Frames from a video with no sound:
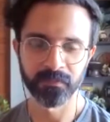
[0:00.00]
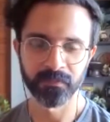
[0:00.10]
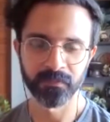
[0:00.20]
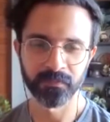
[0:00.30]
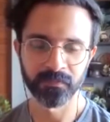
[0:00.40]

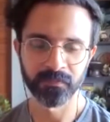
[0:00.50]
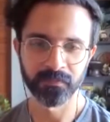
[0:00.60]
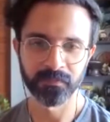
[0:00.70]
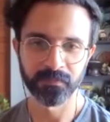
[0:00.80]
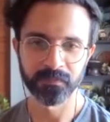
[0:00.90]

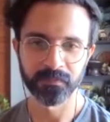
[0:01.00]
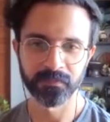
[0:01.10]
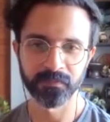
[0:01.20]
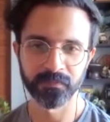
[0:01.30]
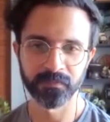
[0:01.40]

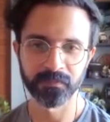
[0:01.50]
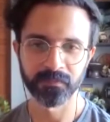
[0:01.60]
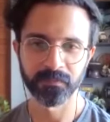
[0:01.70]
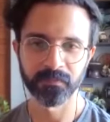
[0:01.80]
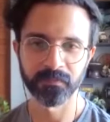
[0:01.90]

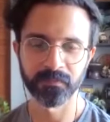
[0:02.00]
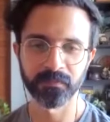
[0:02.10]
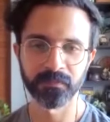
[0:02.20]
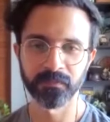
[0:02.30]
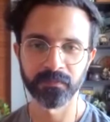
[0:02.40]

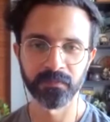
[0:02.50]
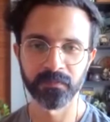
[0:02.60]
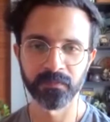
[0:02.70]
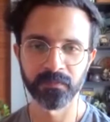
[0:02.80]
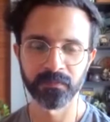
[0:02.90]

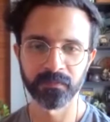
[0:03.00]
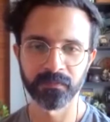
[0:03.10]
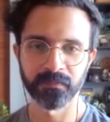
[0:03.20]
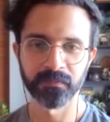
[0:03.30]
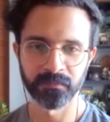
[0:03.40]

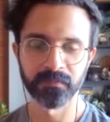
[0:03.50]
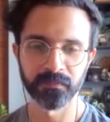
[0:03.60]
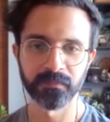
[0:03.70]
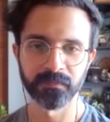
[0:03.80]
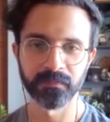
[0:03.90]

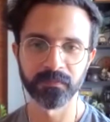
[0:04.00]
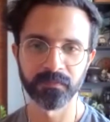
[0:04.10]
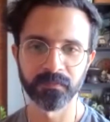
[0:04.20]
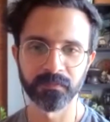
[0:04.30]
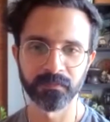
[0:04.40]

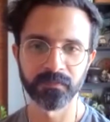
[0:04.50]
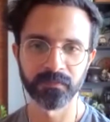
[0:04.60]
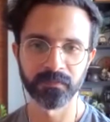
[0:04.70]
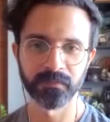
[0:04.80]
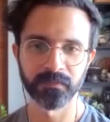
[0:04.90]

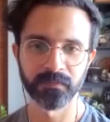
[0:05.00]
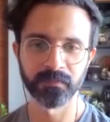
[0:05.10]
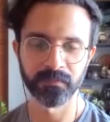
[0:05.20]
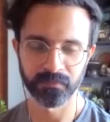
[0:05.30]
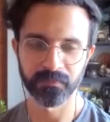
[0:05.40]

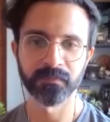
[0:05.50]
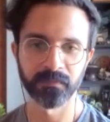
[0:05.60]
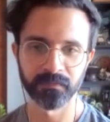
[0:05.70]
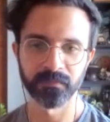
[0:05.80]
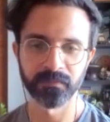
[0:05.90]

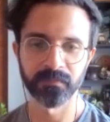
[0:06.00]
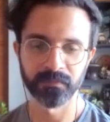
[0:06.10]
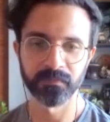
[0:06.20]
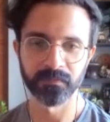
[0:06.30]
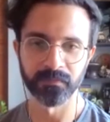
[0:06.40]

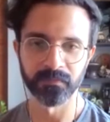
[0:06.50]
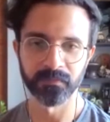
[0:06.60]
The person shown says nothing.